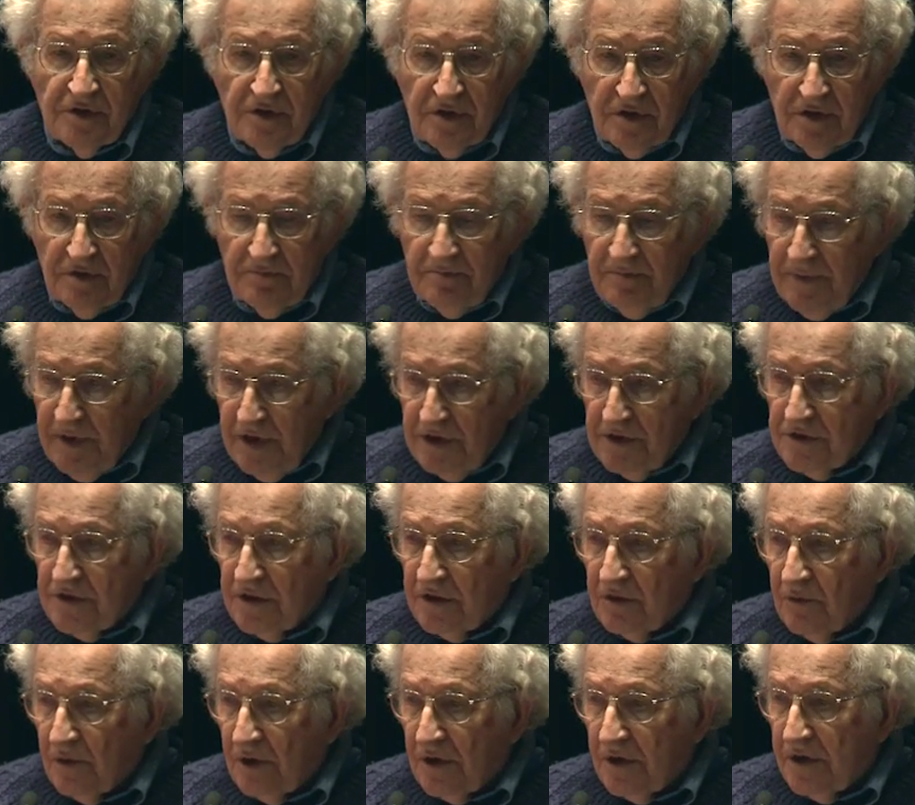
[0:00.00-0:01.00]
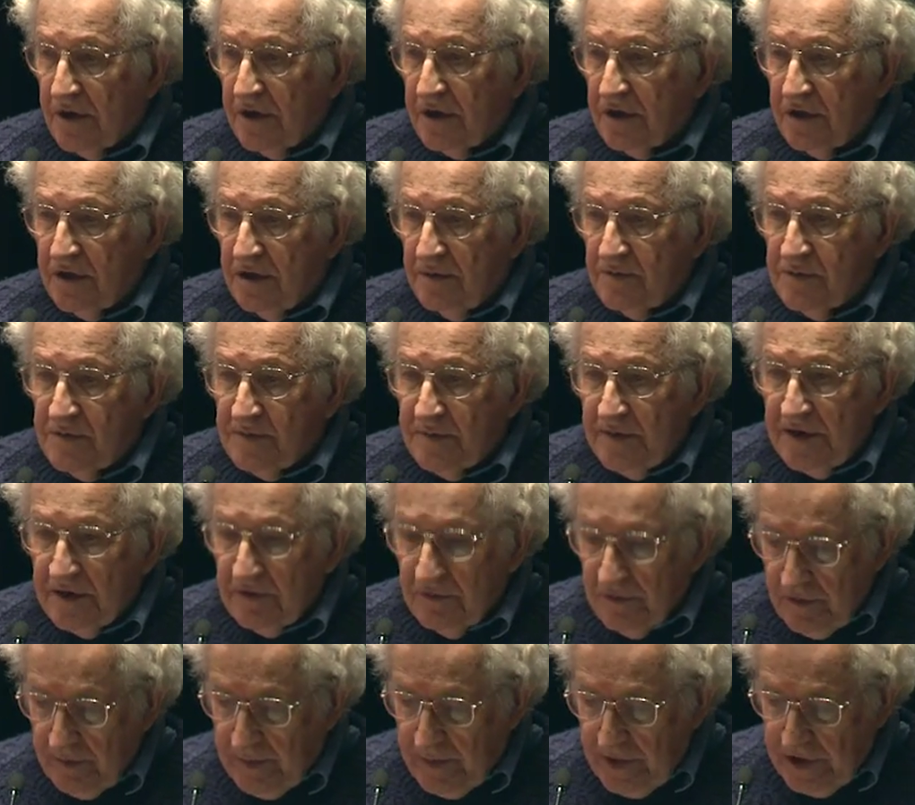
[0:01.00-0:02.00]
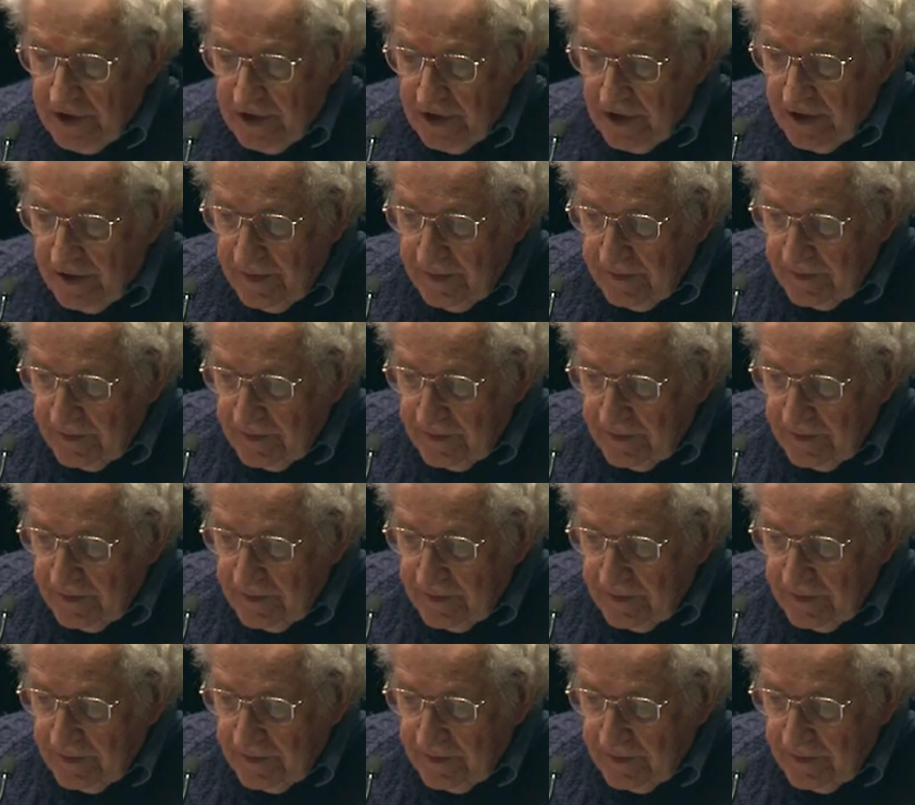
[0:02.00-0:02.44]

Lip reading: The basic wording keeps being repeated.